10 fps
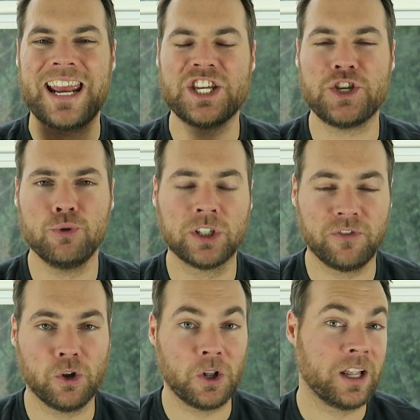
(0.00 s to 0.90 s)
a
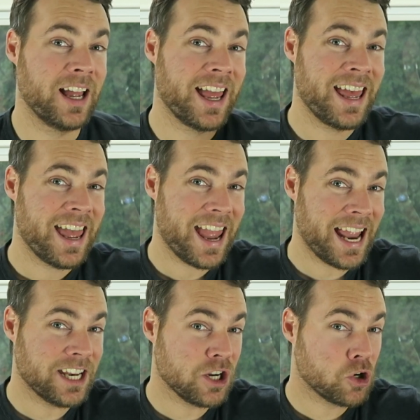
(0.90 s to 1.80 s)
useful
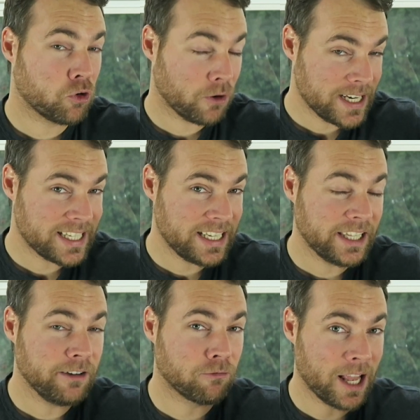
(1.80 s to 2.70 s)
and
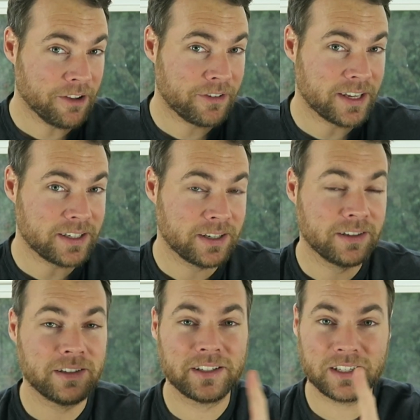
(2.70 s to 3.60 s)
increasingly relevant
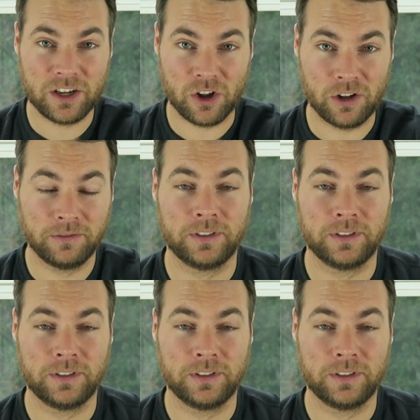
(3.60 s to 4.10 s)
skill.